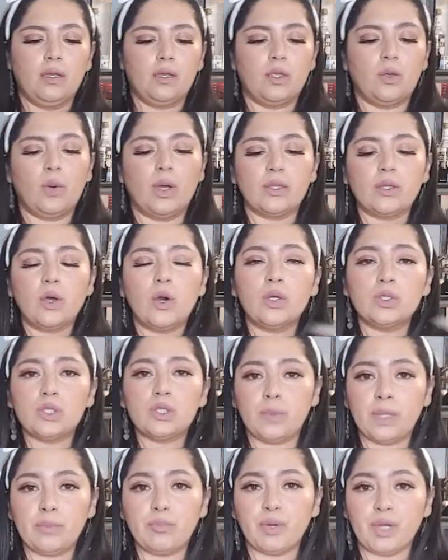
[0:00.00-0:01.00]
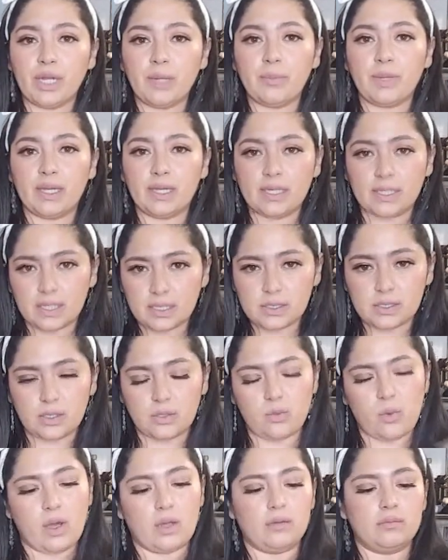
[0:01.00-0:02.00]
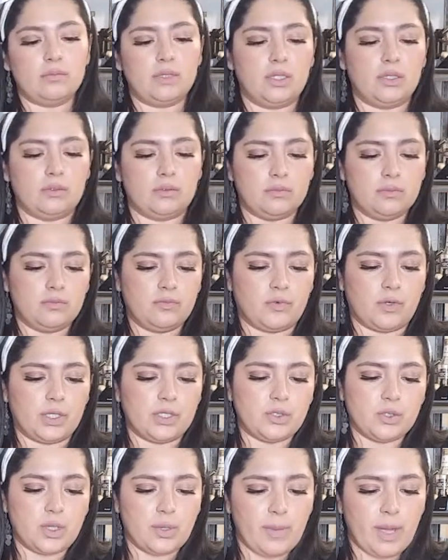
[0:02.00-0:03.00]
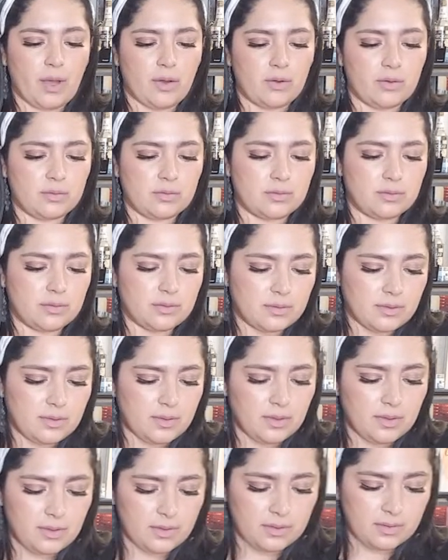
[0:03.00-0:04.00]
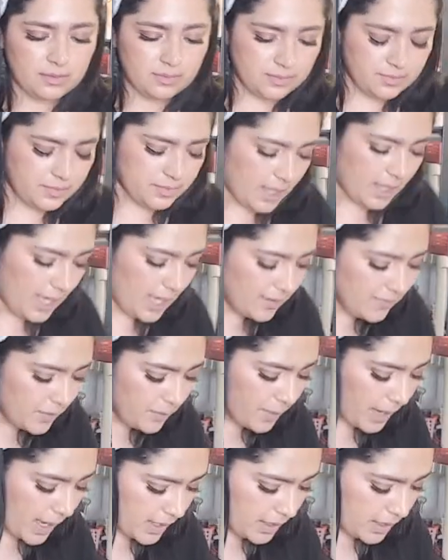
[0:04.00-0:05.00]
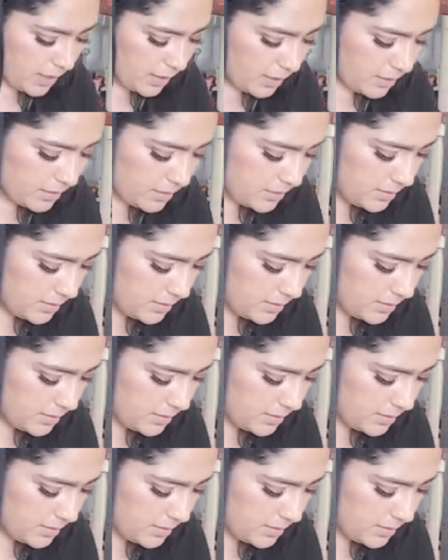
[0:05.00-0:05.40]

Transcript: You want the hole to be pretty big because you want, you know, for it to come out. I have a bag here.